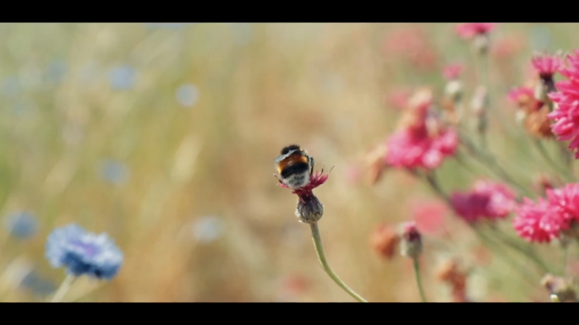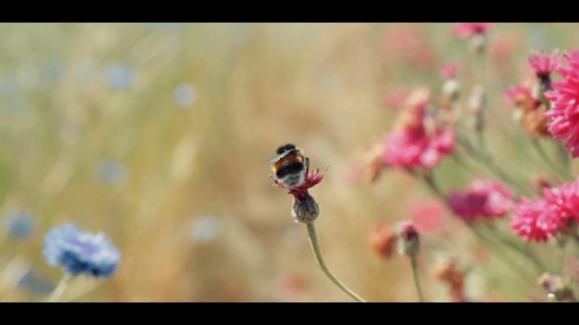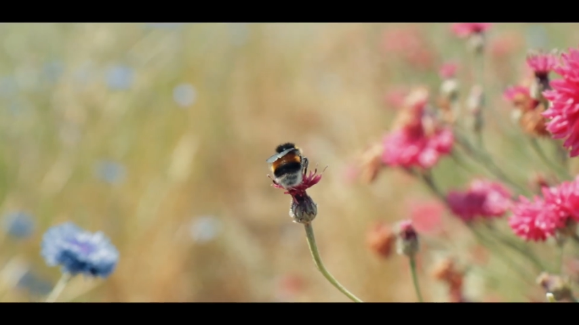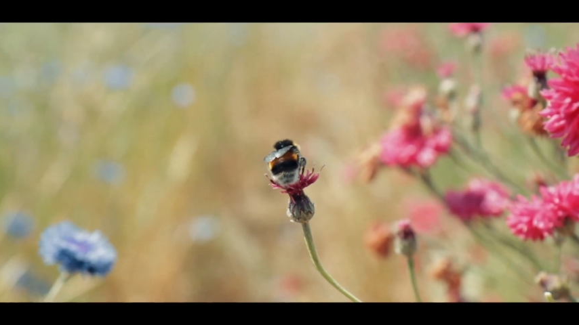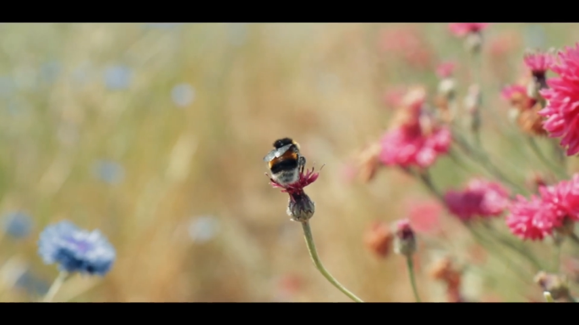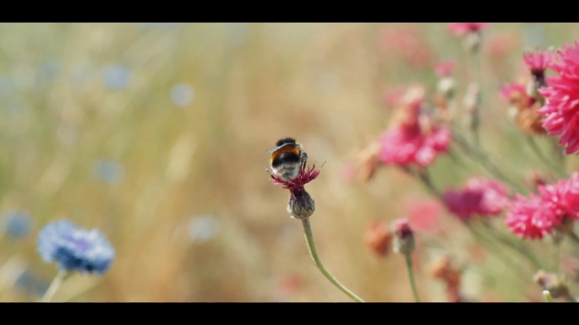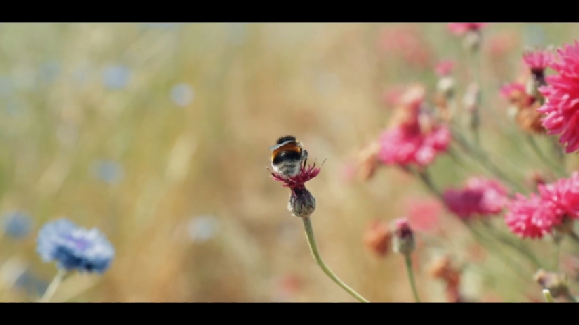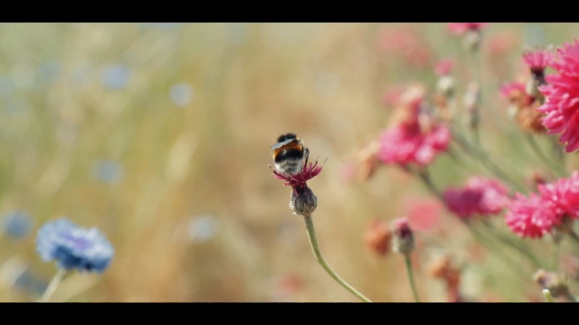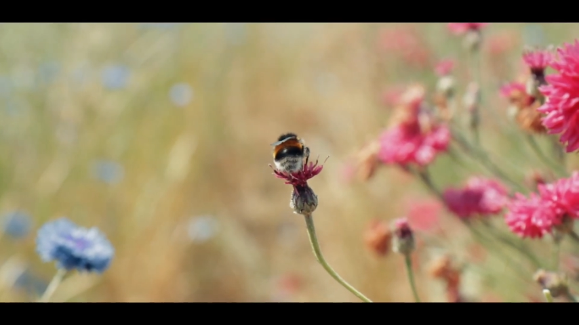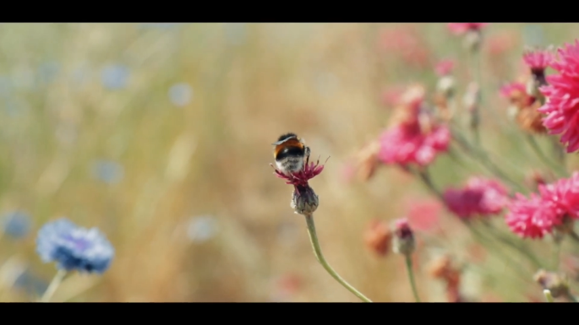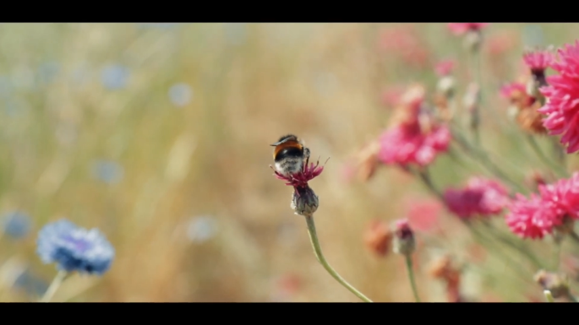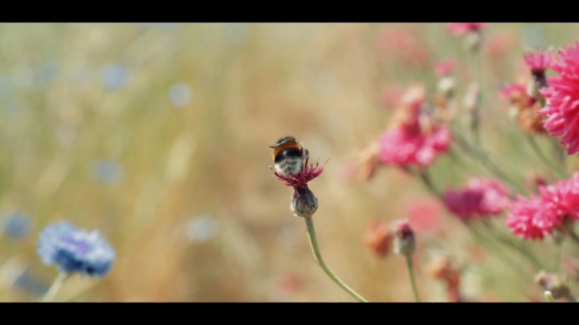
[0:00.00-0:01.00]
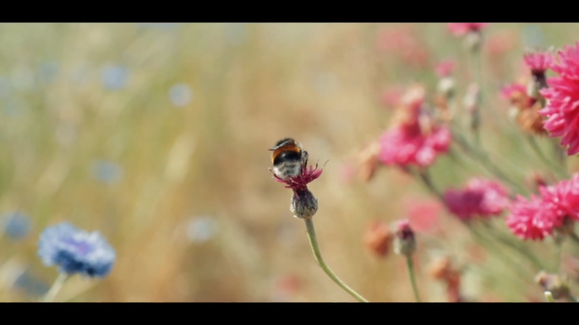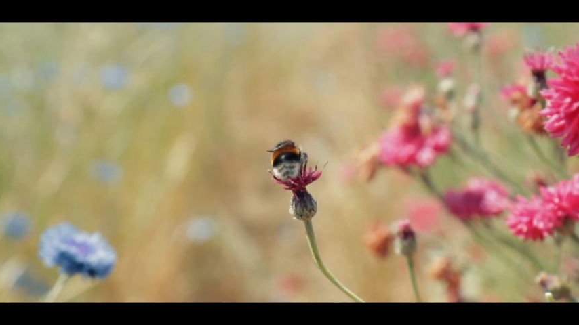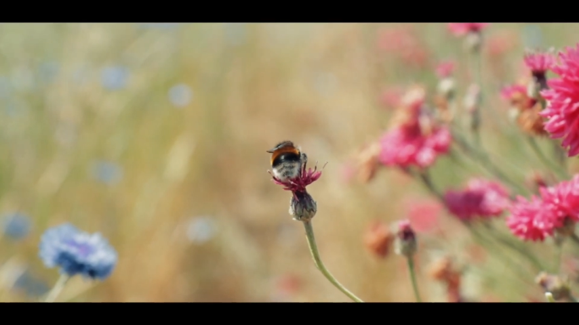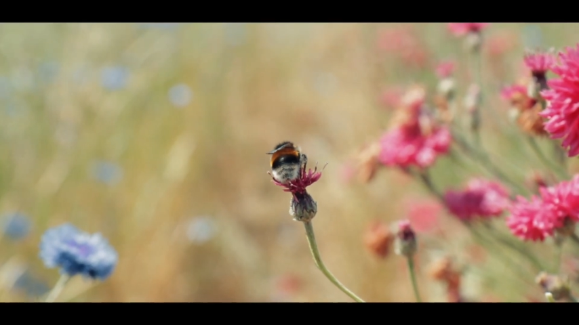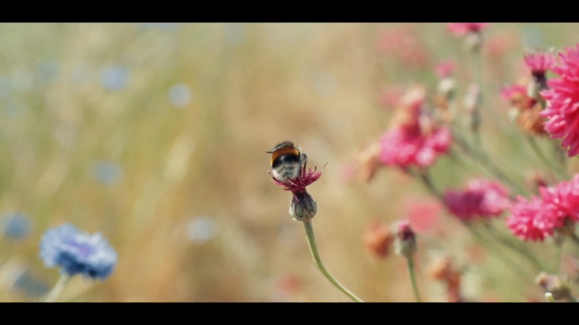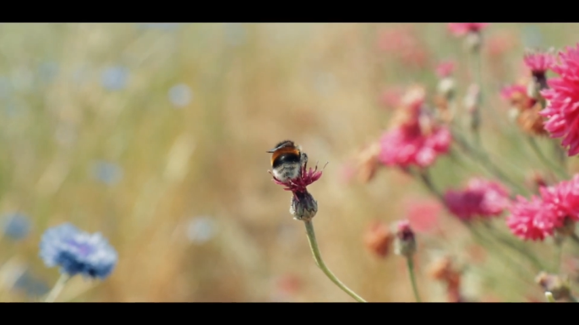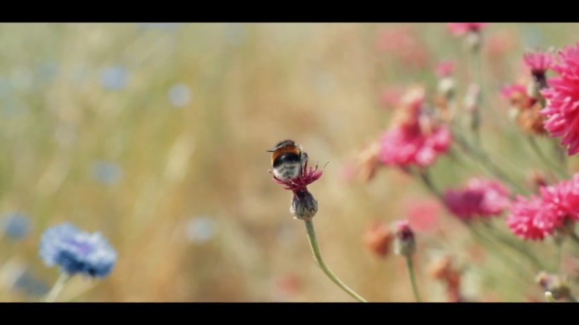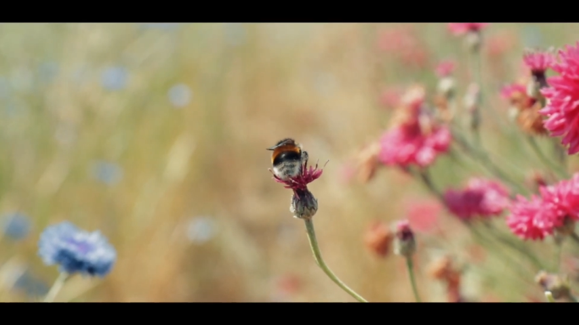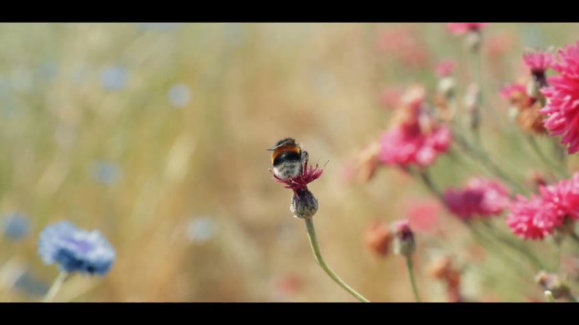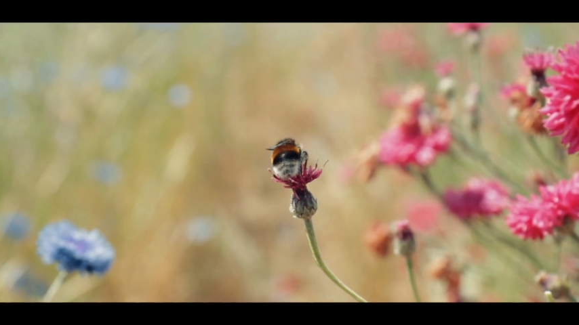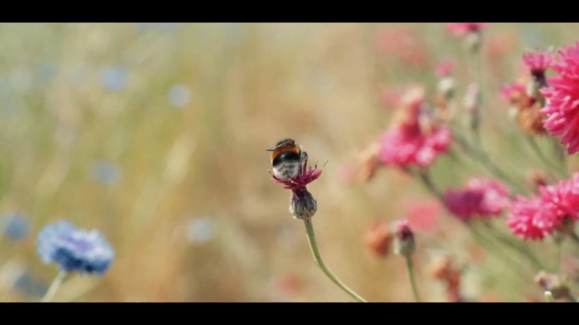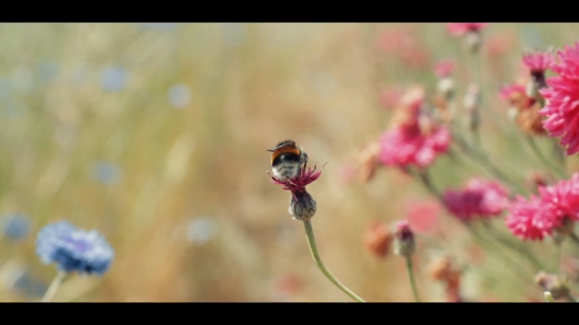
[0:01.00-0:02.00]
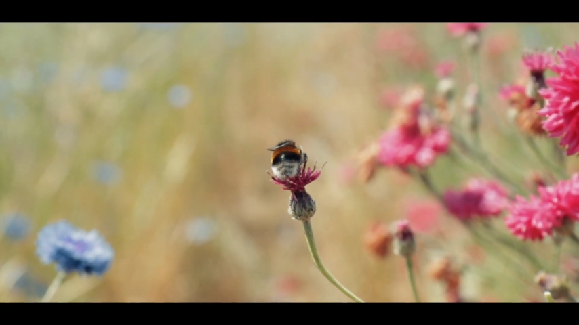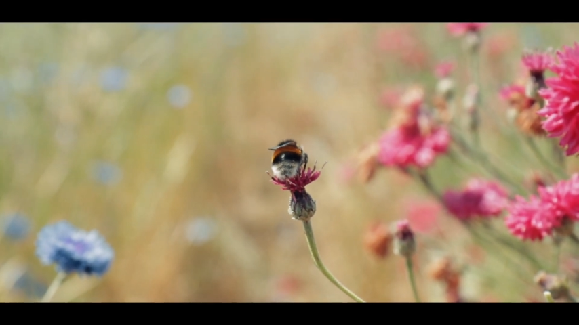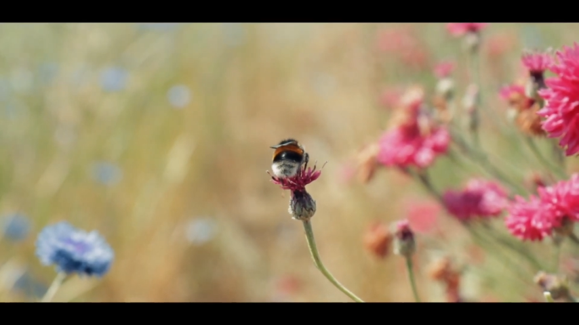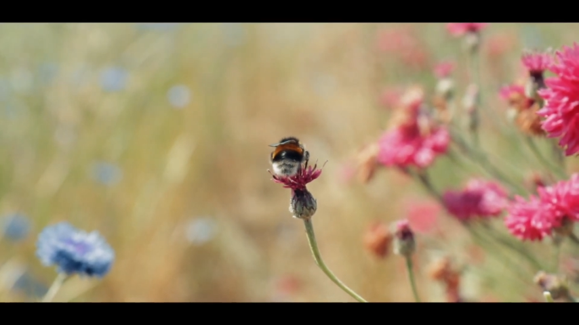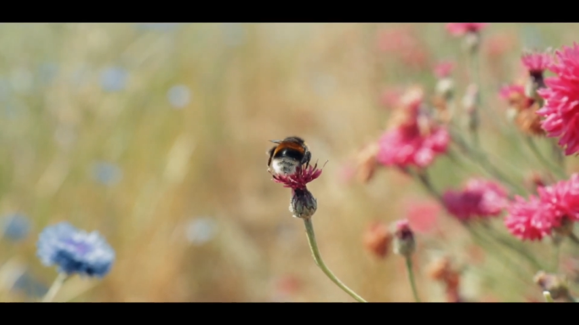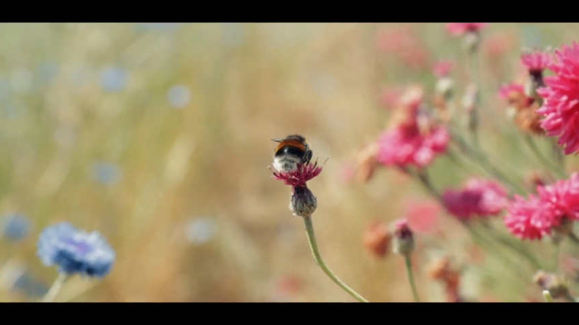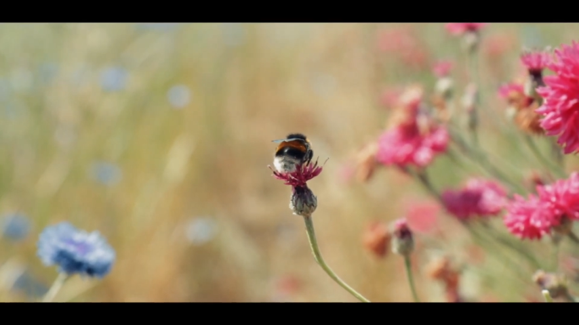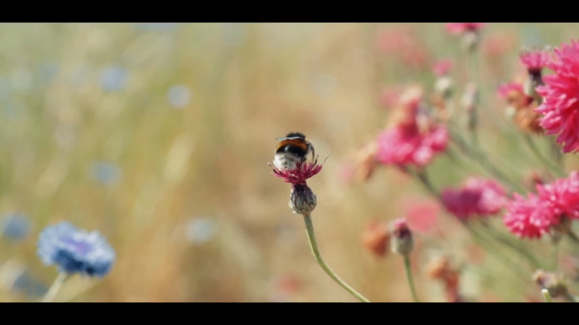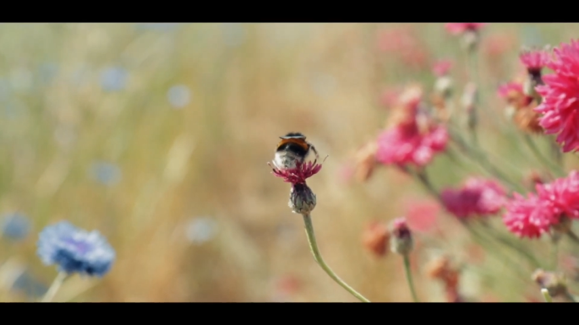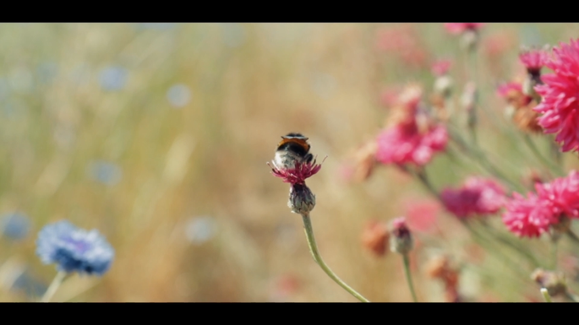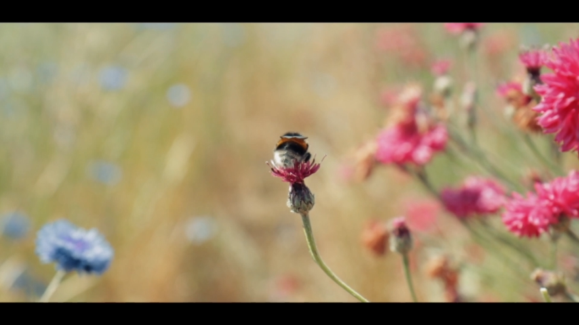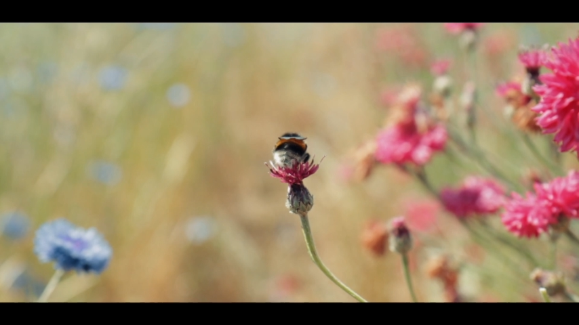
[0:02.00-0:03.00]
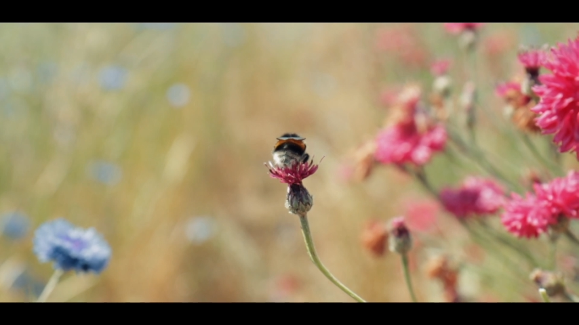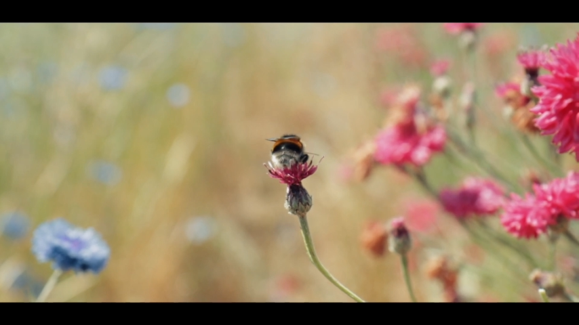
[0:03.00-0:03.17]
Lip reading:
(no speaker visible)